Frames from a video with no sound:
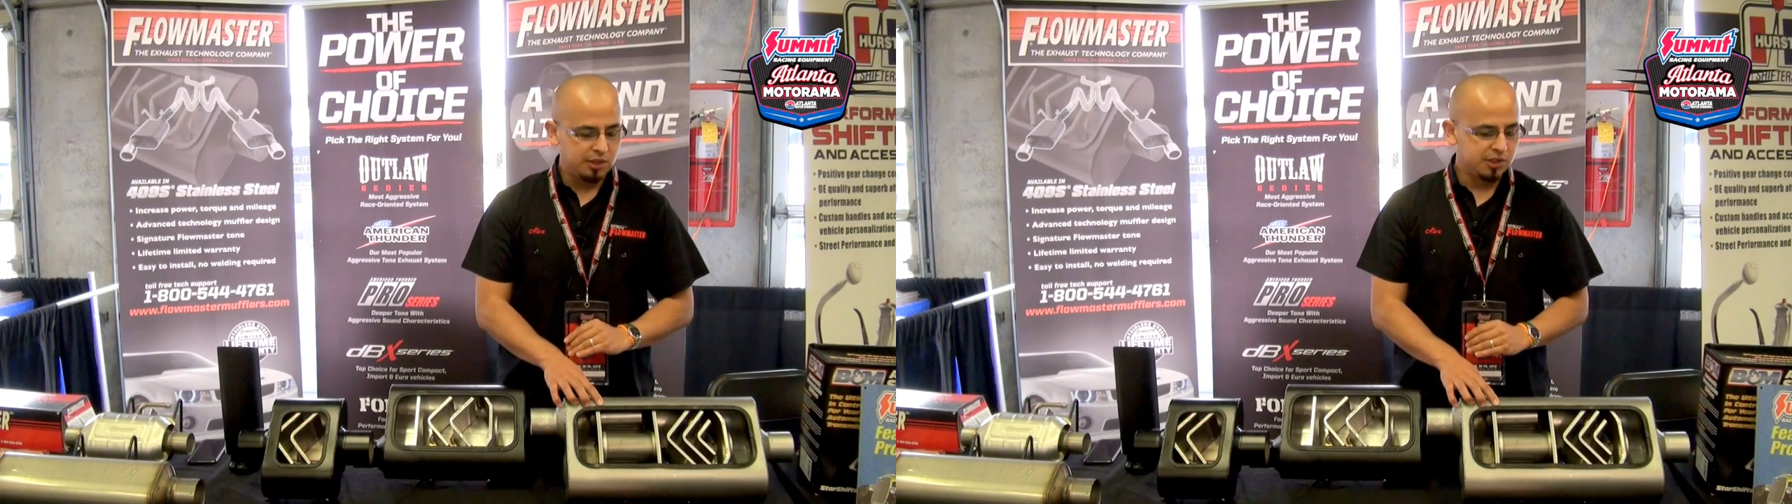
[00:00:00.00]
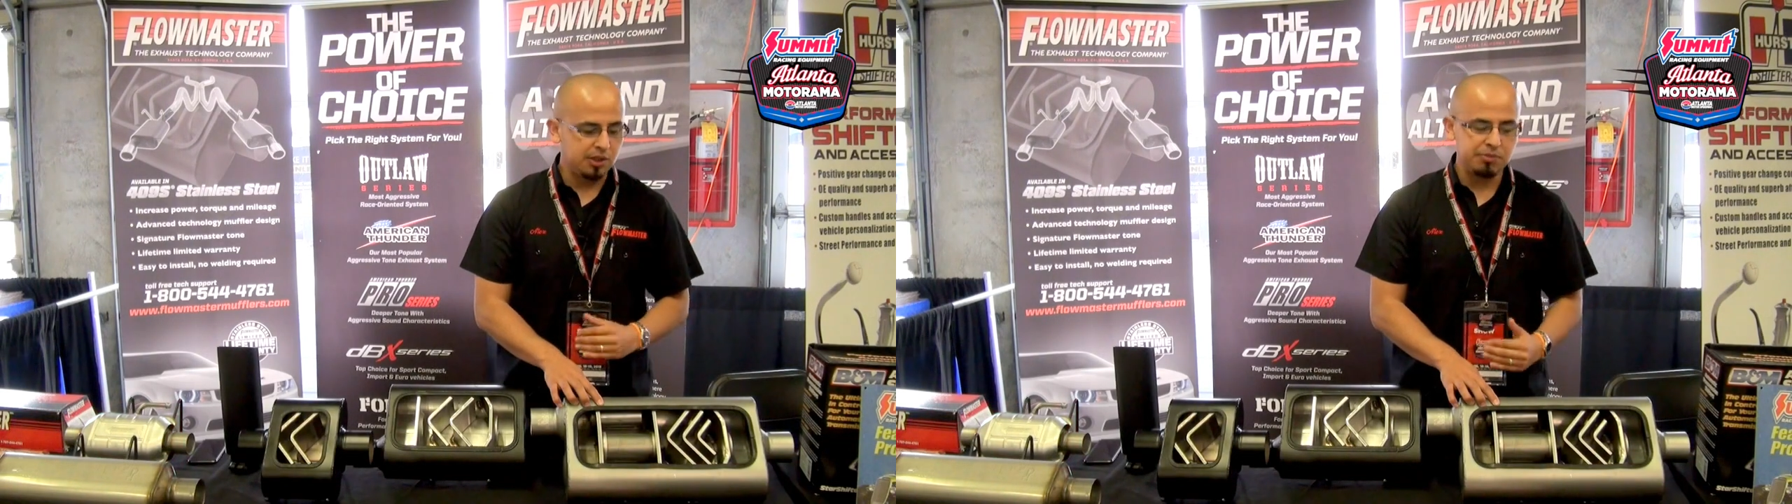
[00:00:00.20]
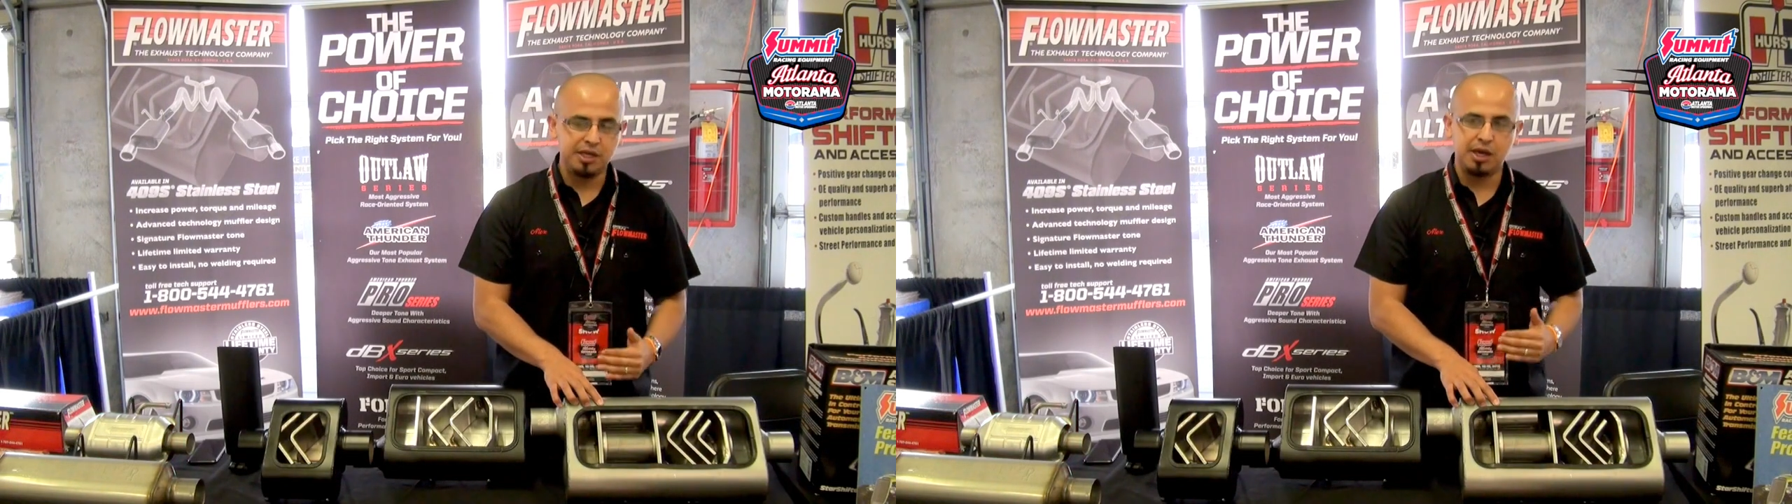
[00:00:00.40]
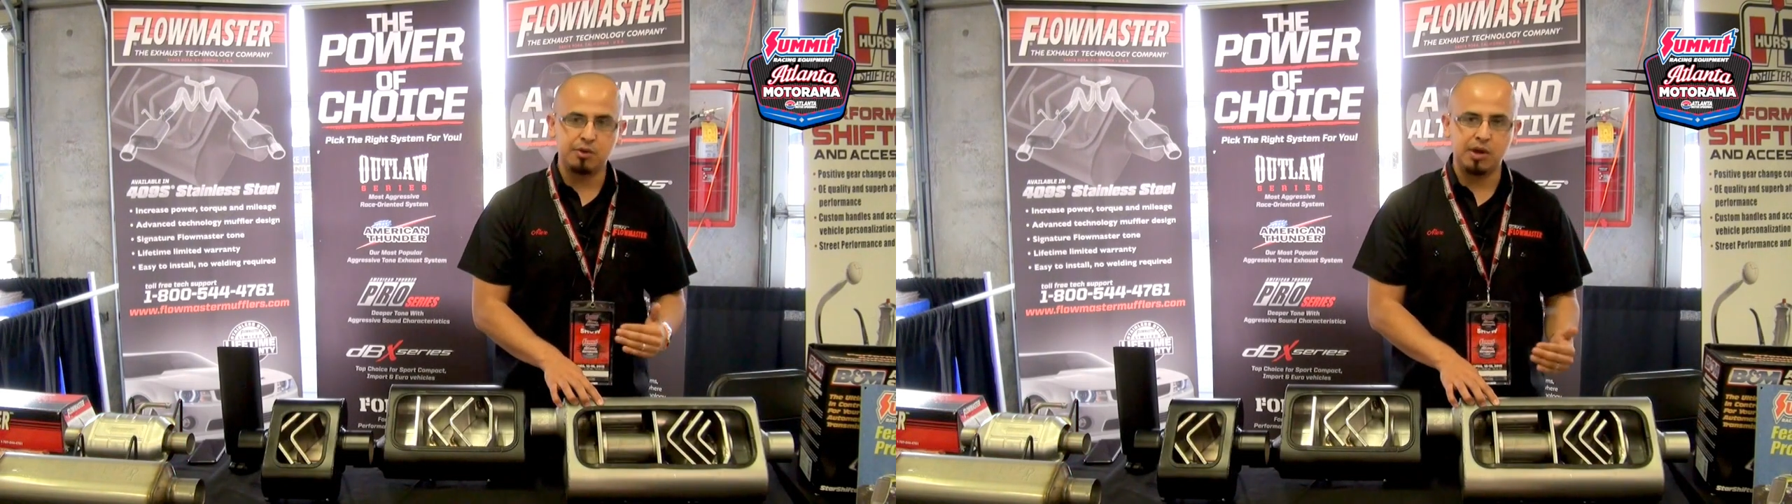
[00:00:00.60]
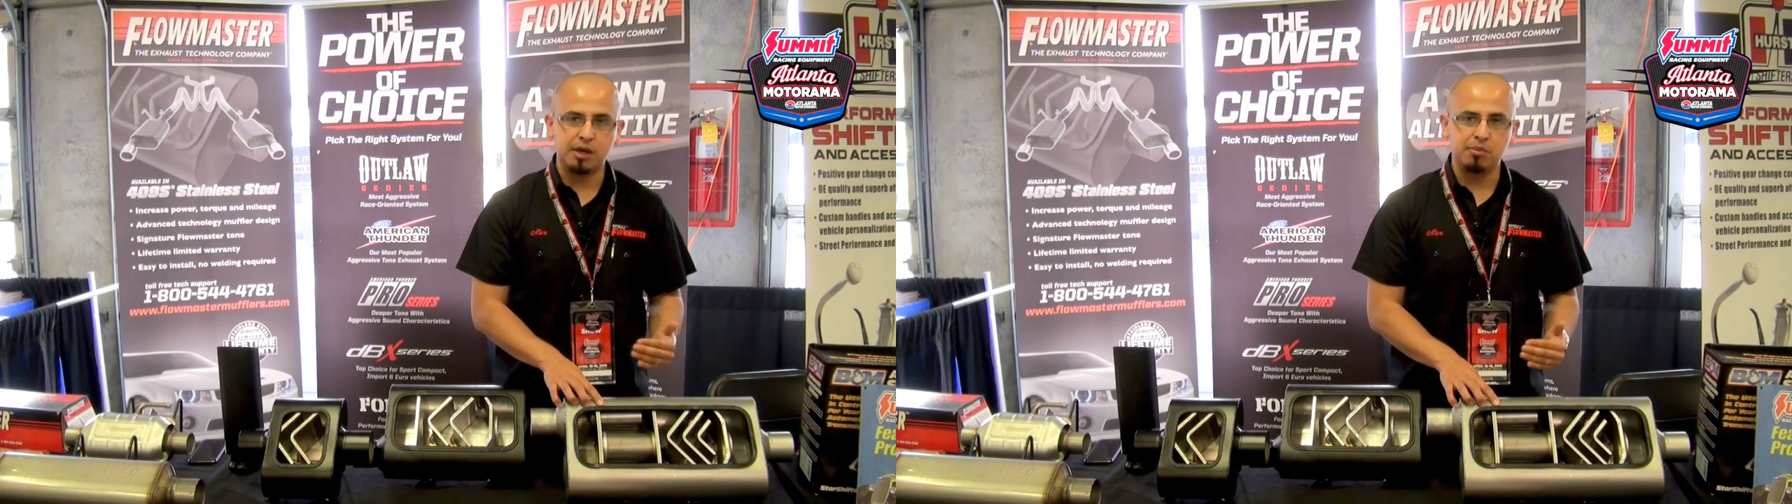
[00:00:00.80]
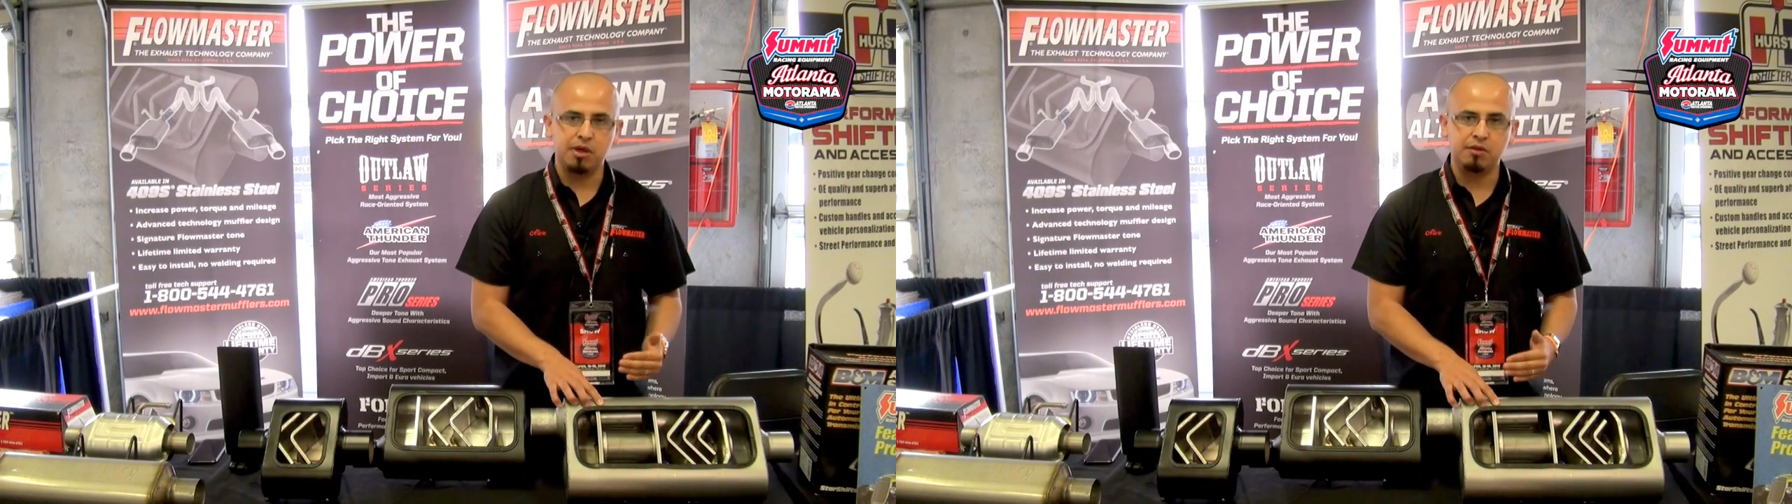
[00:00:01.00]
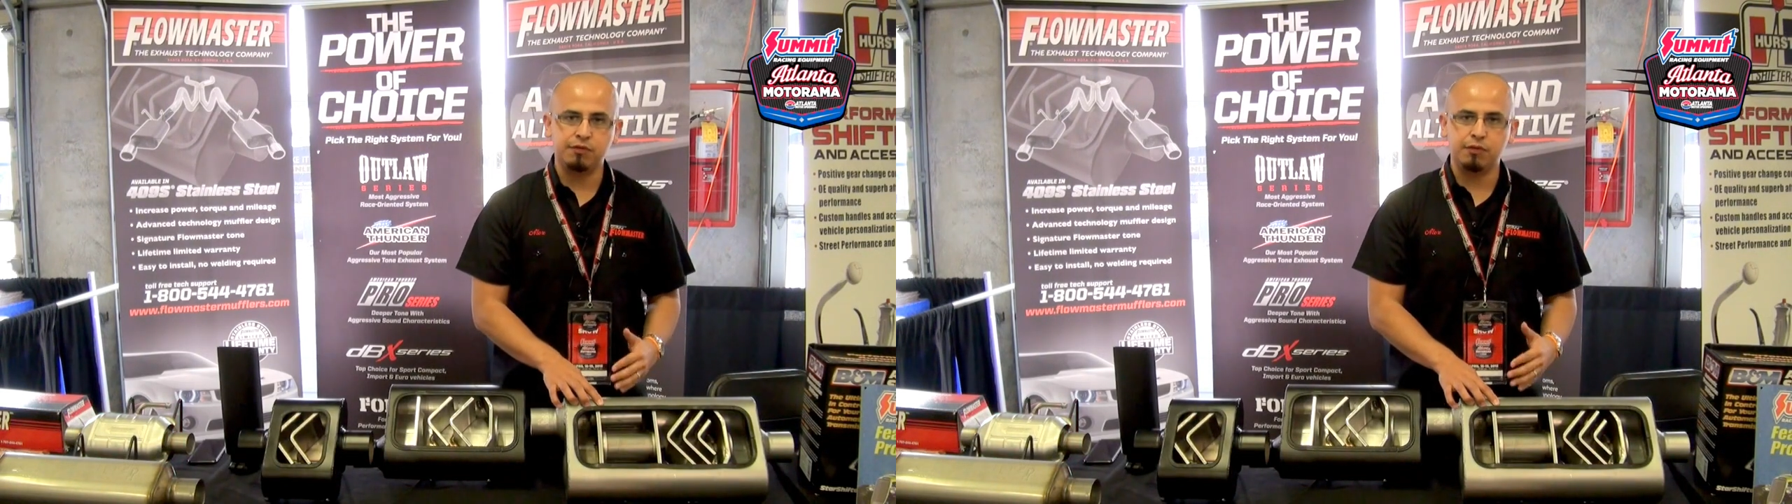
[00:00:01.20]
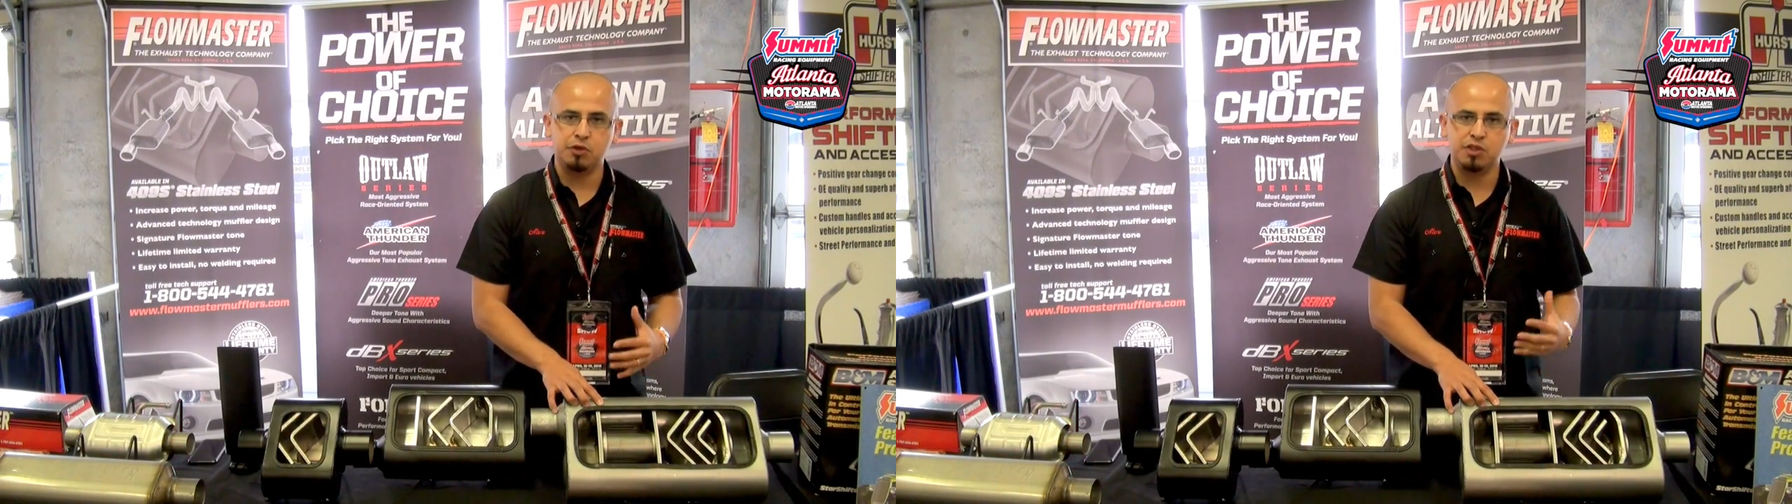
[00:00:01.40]
Something I'd recommend
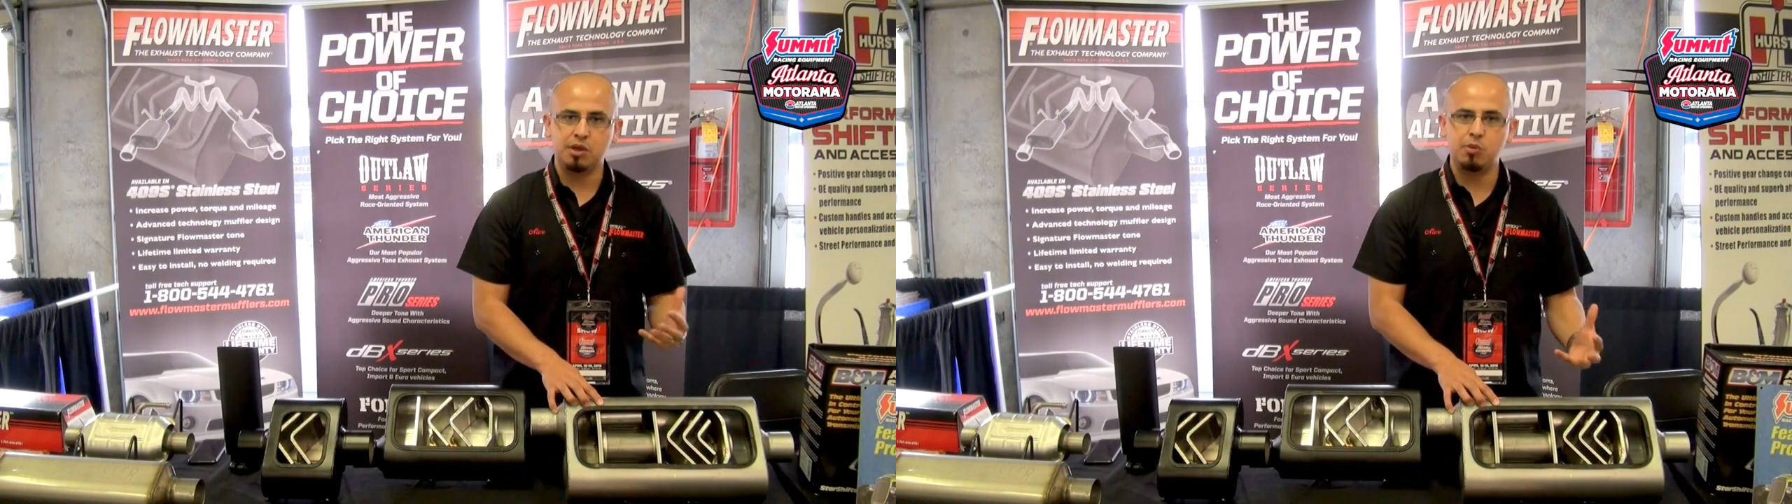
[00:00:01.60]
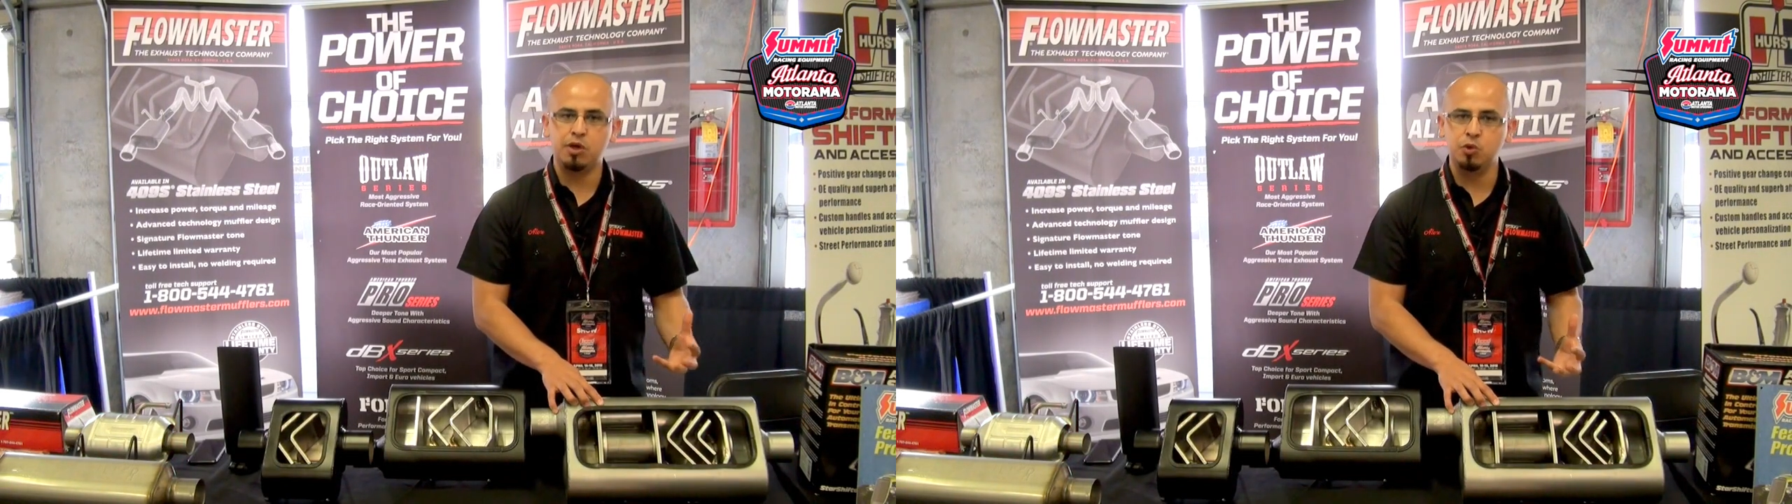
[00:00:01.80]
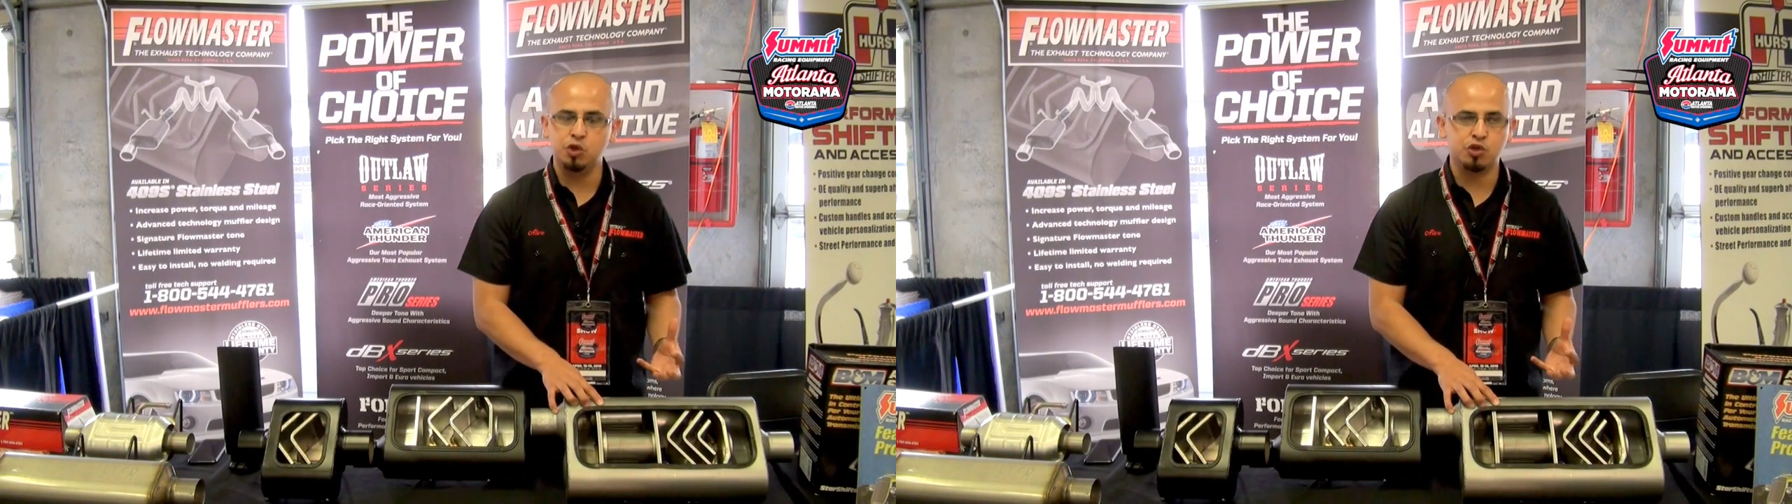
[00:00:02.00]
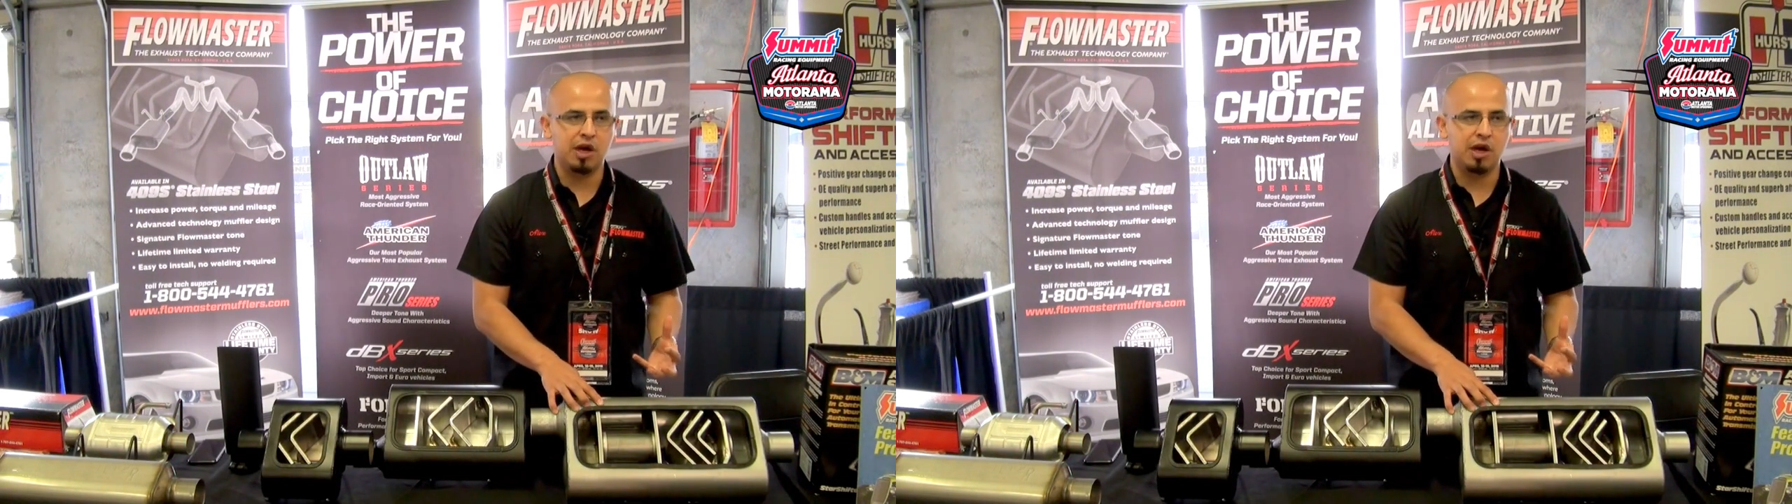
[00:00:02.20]
for someone who's